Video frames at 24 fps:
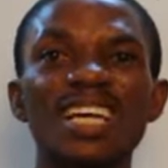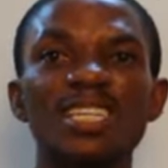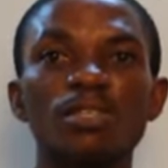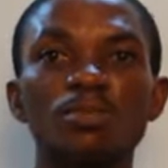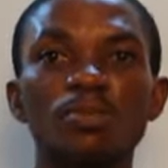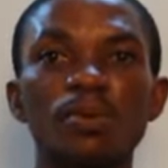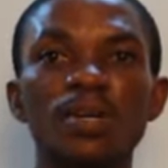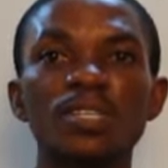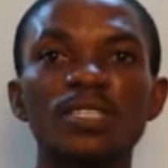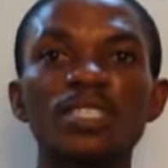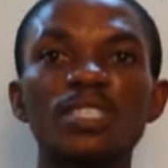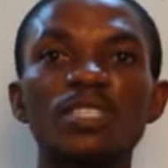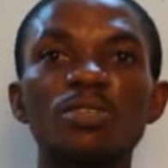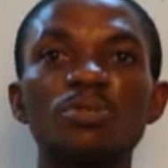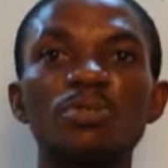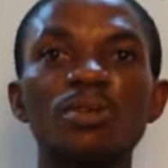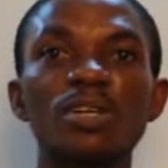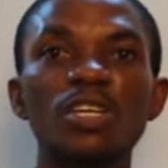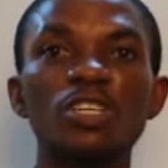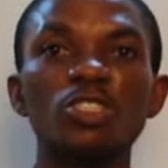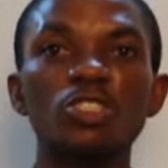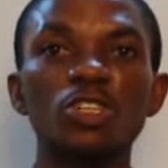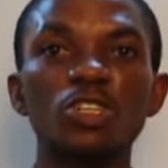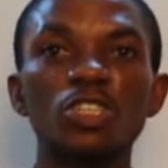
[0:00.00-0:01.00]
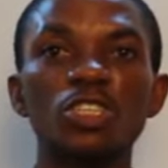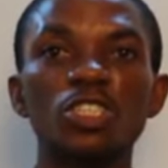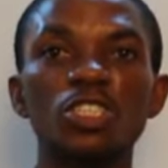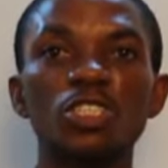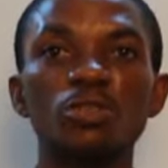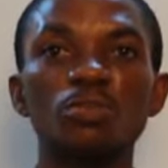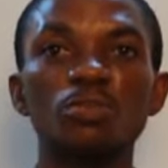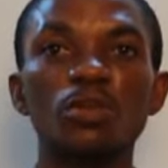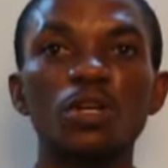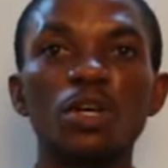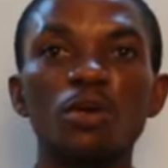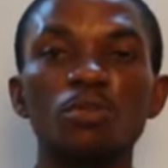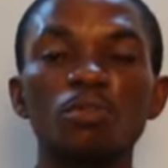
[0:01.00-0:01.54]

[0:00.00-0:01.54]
expresses the relationship